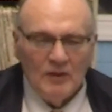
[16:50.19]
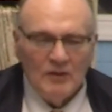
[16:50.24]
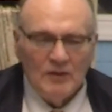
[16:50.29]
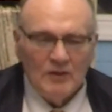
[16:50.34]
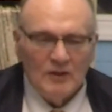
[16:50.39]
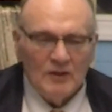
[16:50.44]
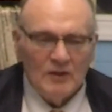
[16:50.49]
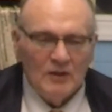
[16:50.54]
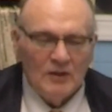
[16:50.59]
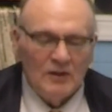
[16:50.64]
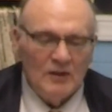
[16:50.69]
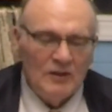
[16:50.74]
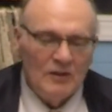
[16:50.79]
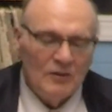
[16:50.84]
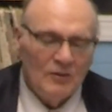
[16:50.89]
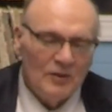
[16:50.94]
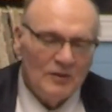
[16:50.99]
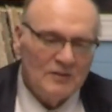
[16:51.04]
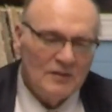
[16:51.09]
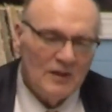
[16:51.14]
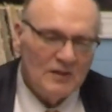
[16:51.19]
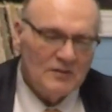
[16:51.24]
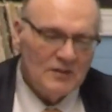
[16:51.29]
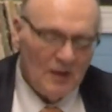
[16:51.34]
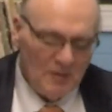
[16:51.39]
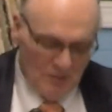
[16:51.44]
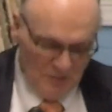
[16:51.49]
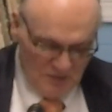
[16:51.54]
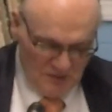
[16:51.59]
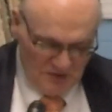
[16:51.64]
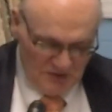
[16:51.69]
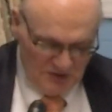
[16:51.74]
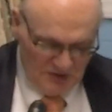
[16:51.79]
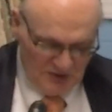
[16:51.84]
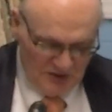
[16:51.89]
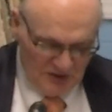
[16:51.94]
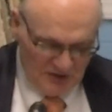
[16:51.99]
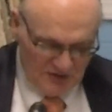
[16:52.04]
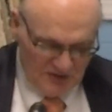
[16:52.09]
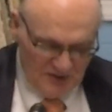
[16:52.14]
And, at that time it was the
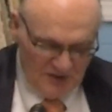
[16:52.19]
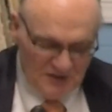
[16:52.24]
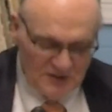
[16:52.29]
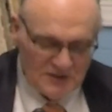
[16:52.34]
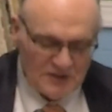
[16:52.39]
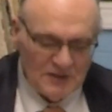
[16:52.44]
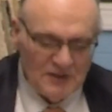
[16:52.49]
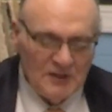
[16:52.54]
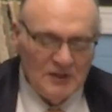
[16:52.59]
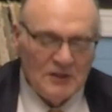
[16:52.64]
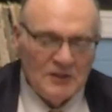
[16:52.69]
60s.